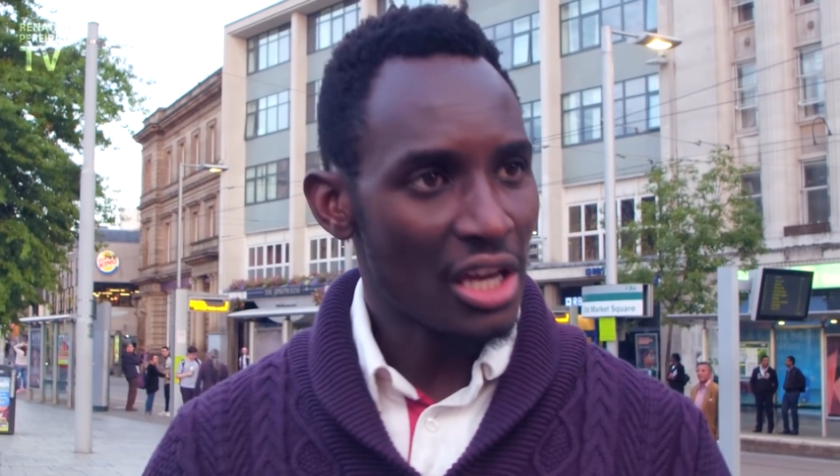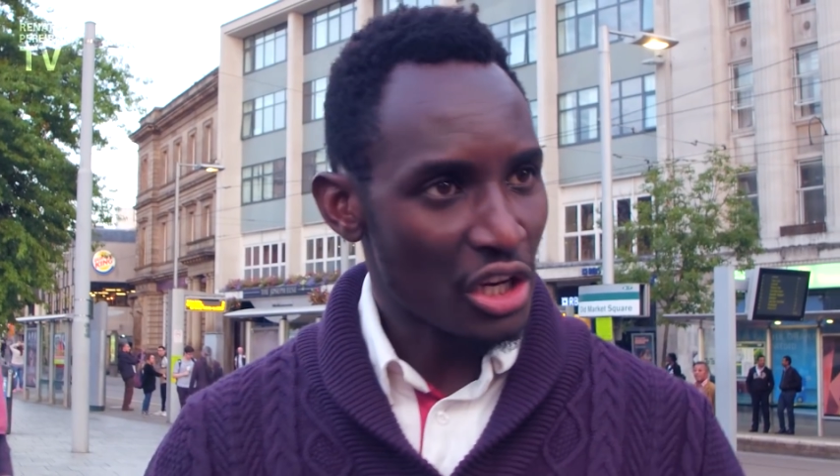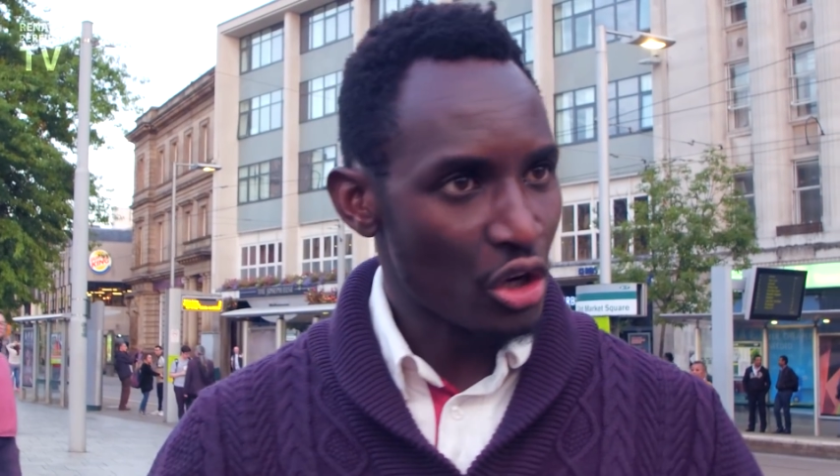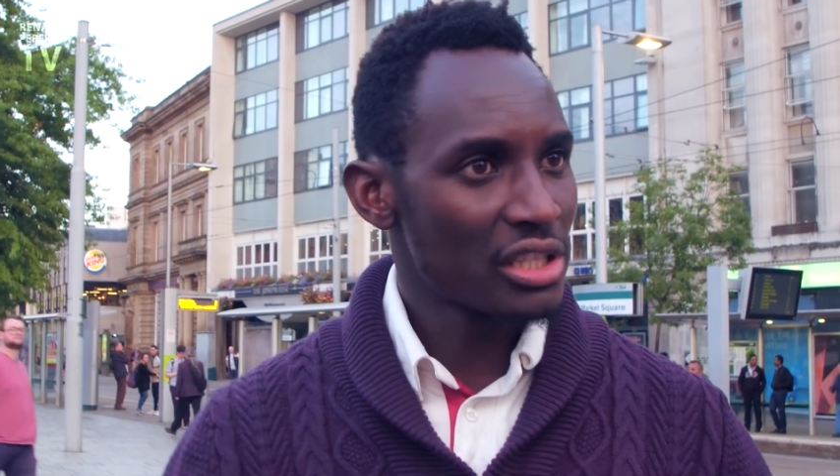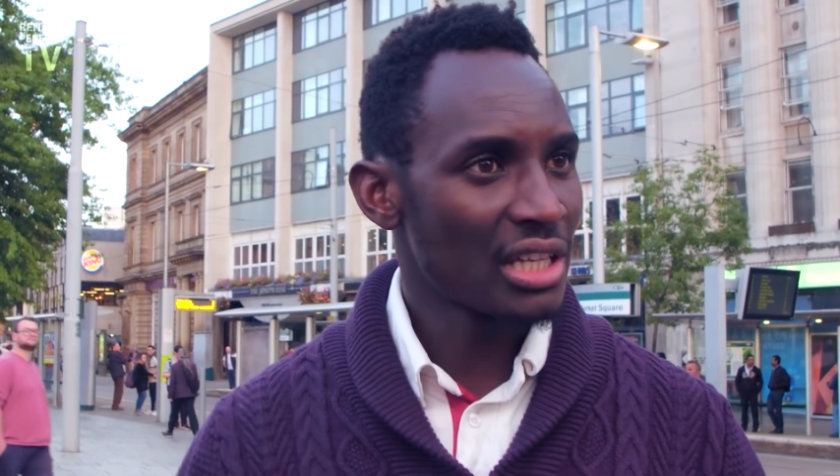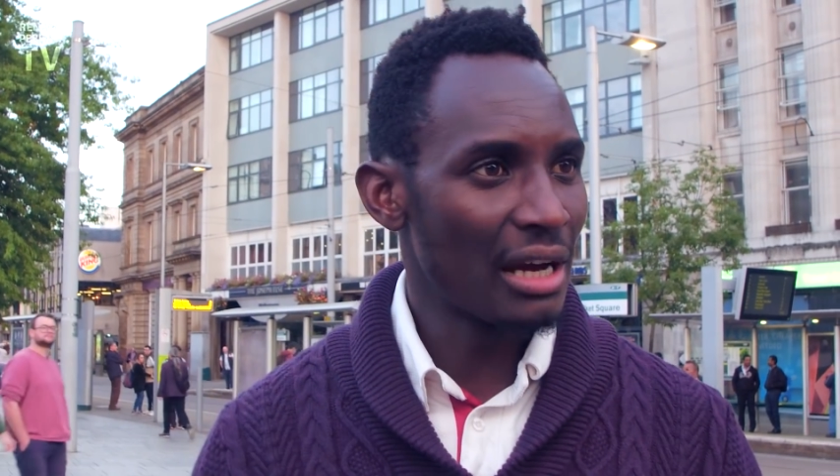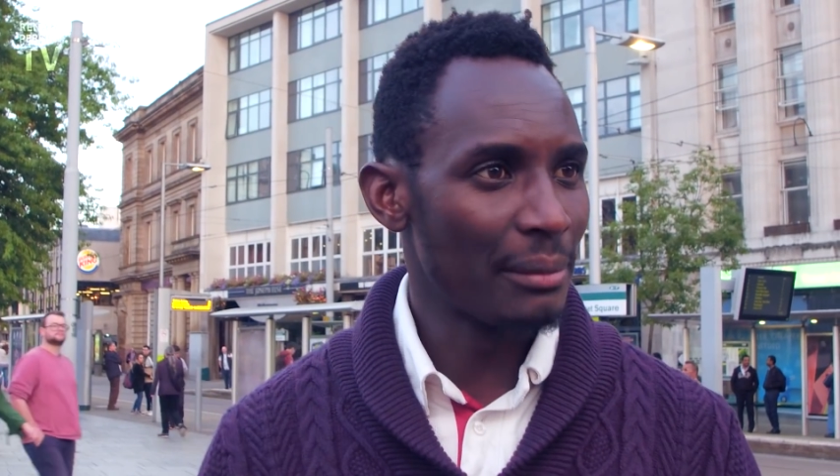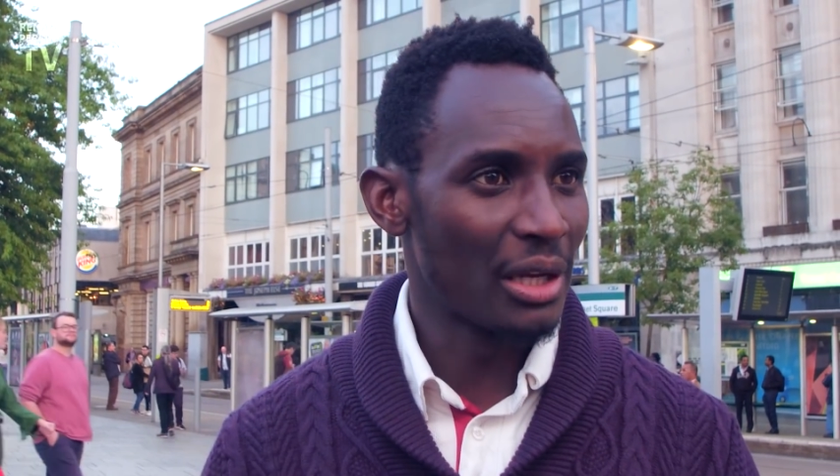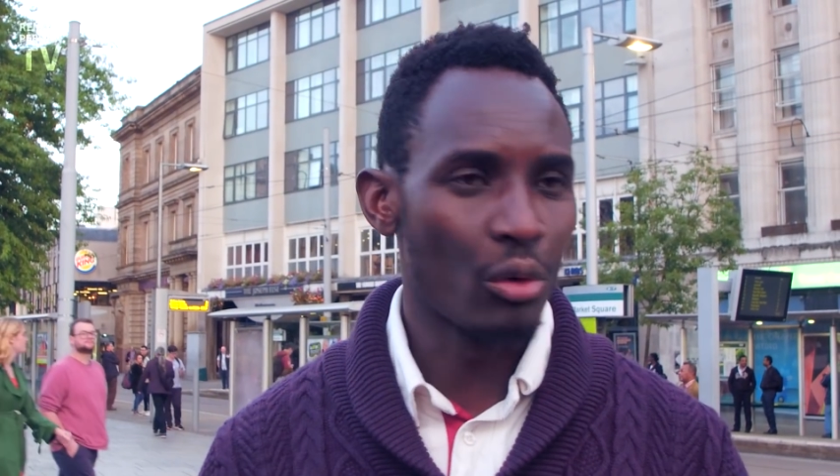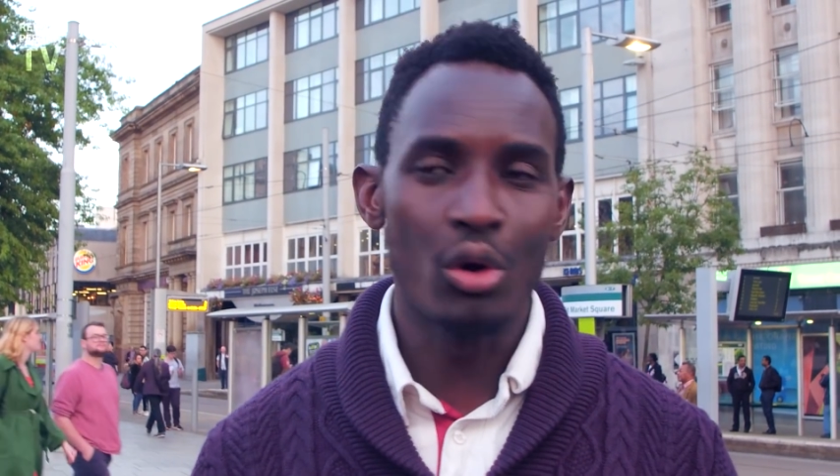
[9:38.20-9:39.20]
Nottingham
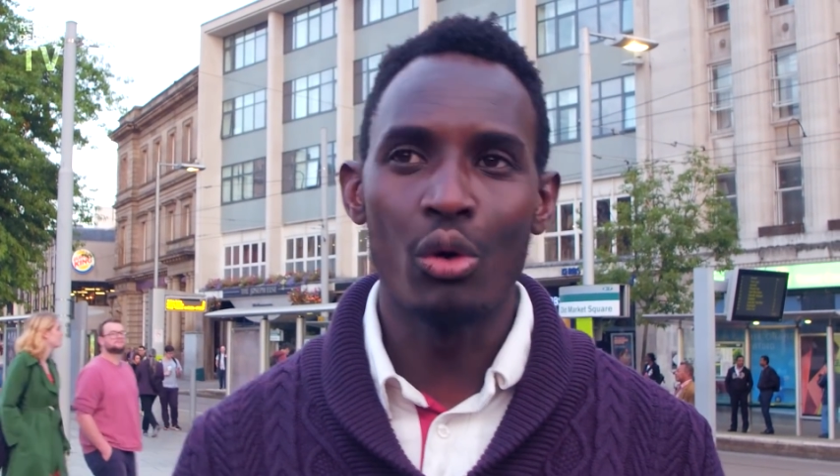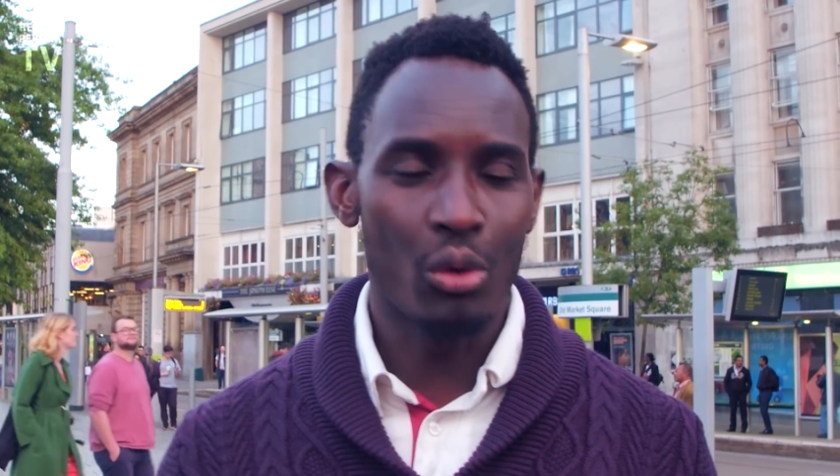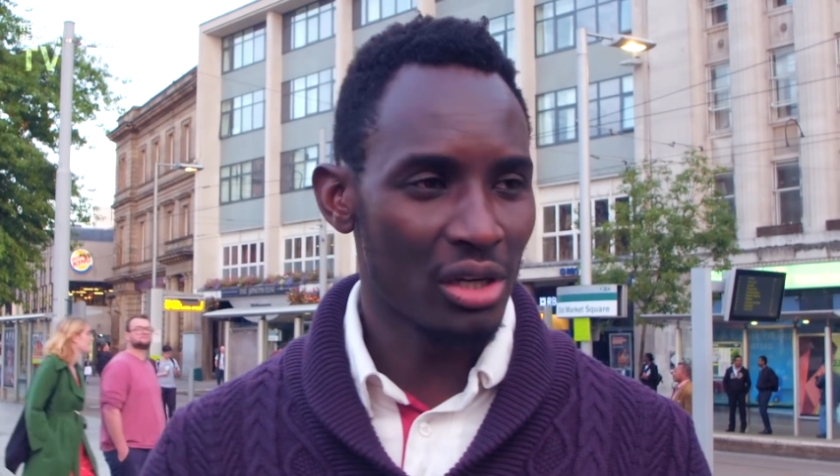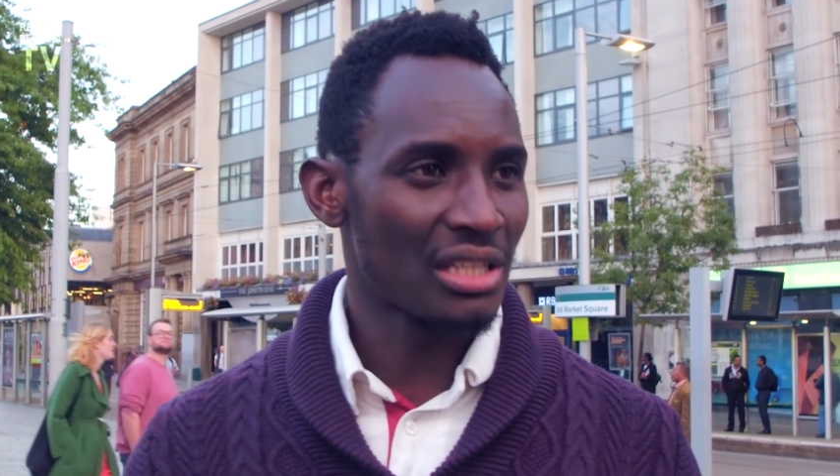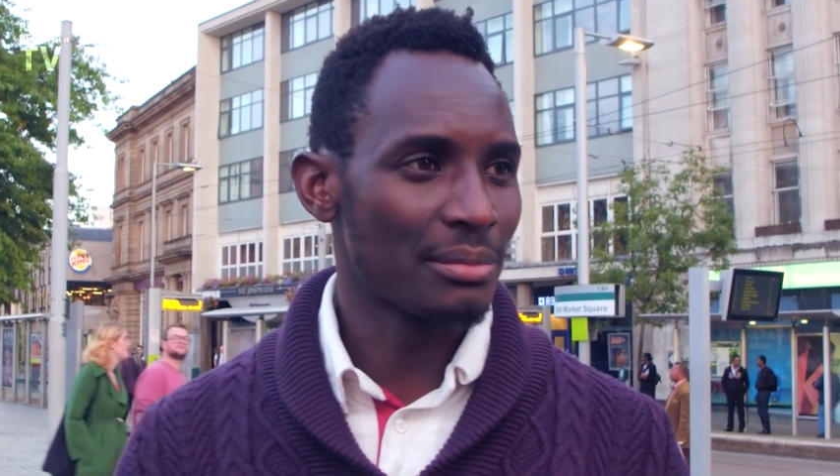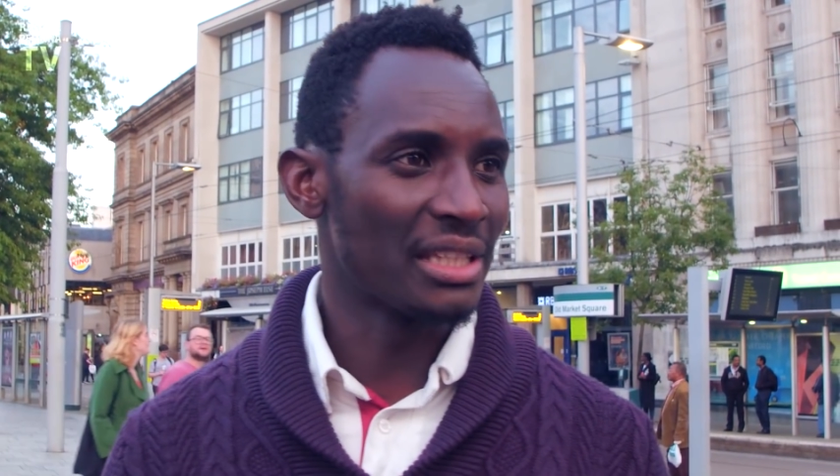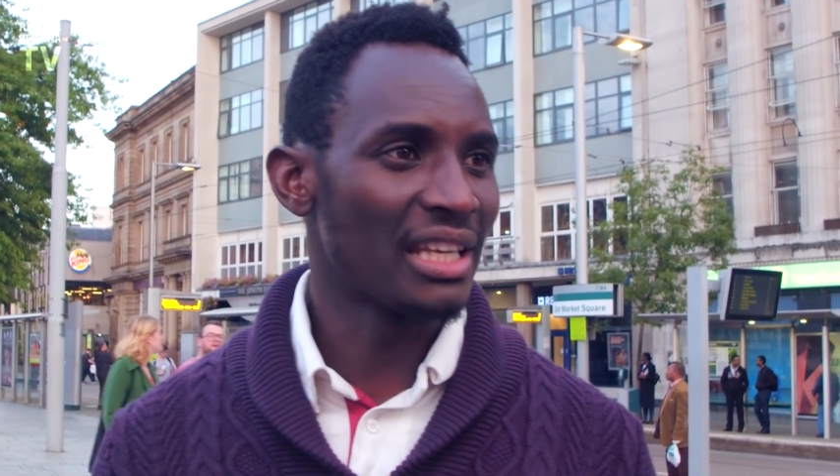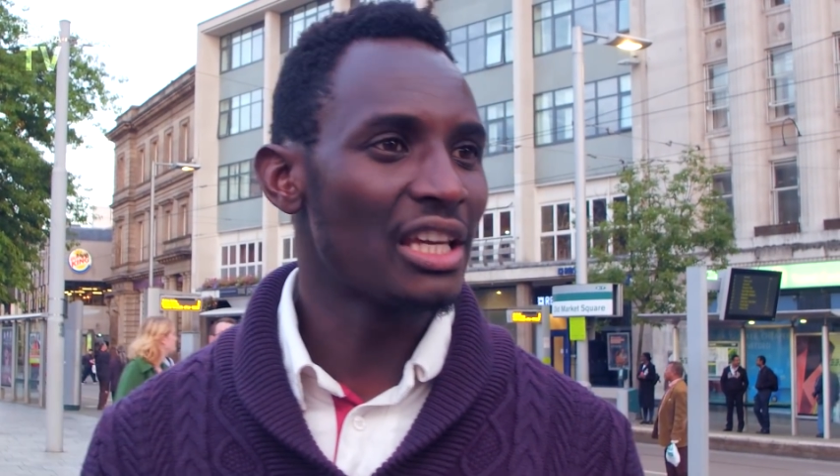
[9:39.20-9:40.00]
and what has been the